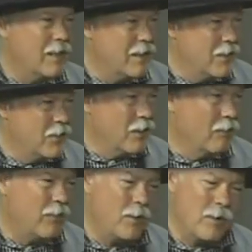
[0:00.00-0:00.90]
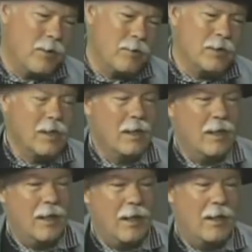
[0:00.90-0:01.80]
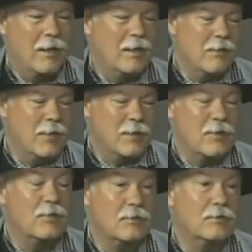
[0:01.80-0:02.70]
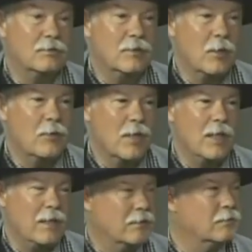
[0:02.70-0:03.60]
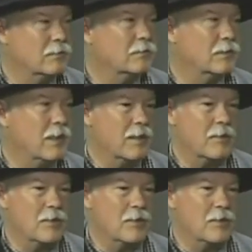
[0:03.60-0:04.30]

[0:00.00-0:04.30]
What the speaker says: a digital photo, if it's okay. You know,